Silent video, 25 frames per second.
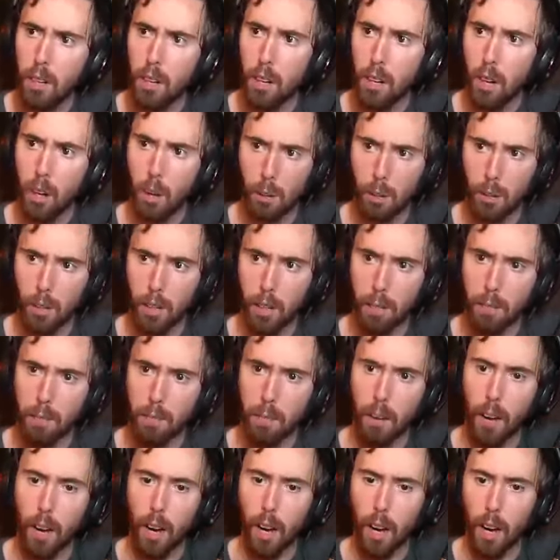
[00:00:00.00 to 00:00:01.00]
Okay,
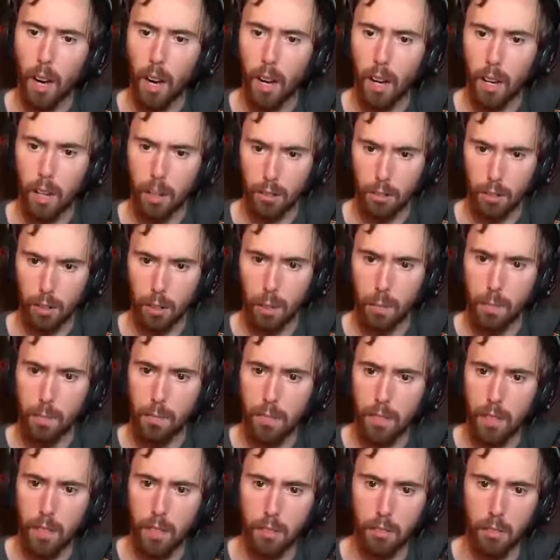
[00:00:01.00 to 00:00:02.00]
uh, let's go.
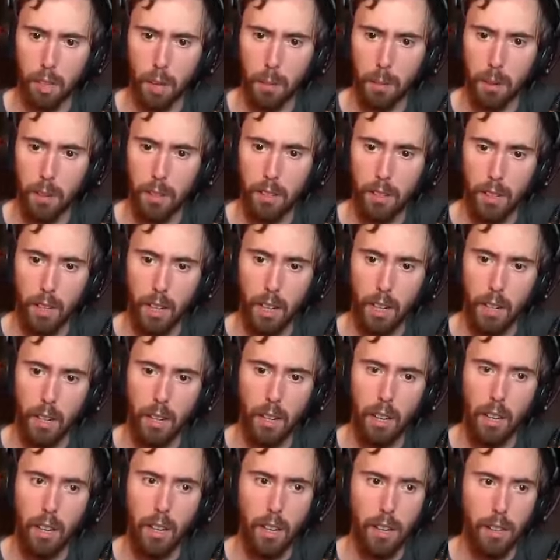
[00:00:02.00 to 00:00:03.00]
You summon? Yeah.
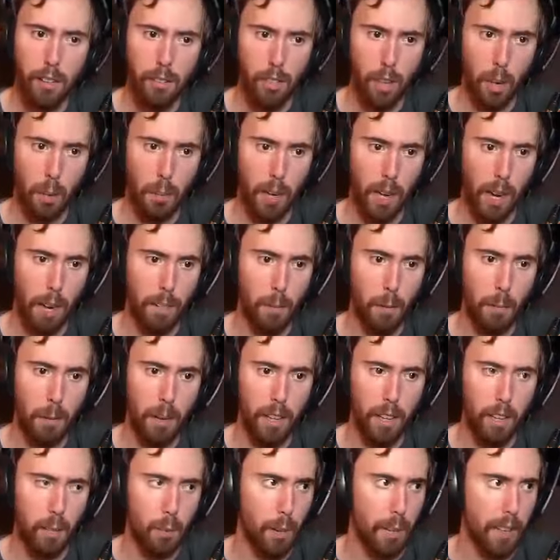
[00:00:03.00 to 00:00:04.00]
Summon
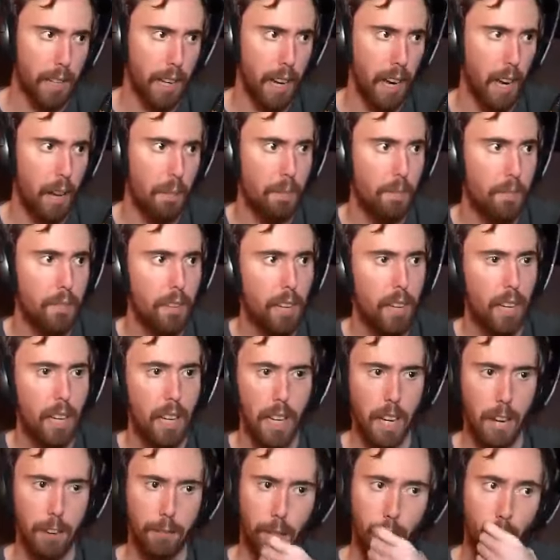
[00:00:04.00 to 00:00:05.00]
everybody that we can.
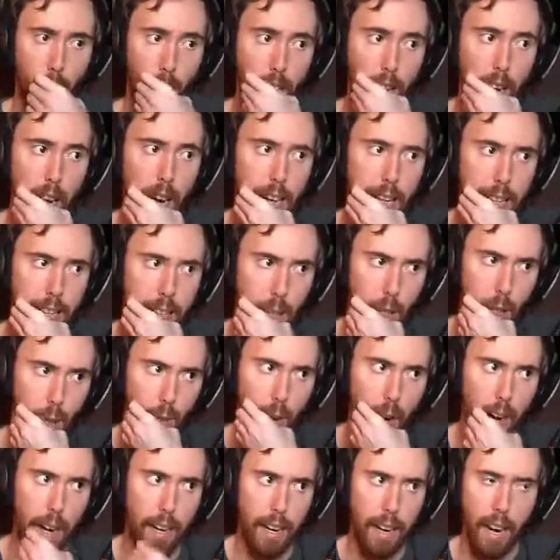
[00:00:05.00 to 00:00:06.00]
If you're not here
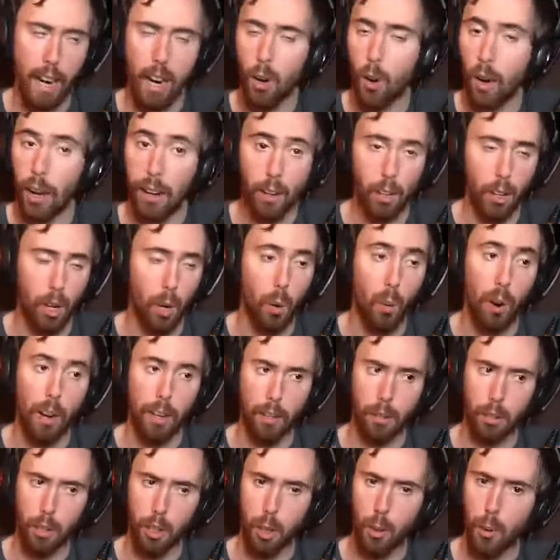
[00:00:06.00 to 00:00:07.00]
right now, I don't know what
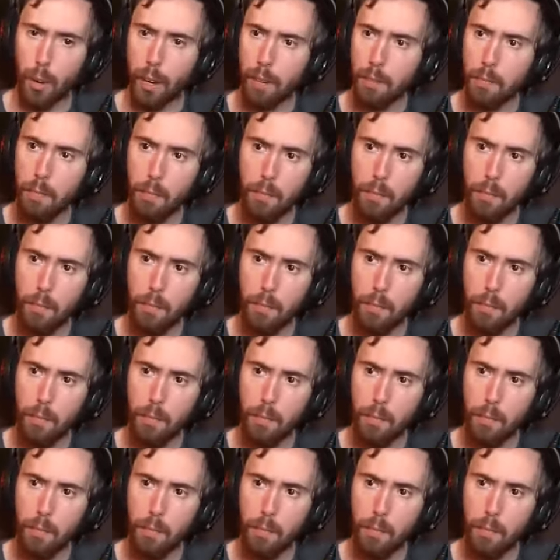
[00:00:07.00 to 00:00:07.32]
you're doing.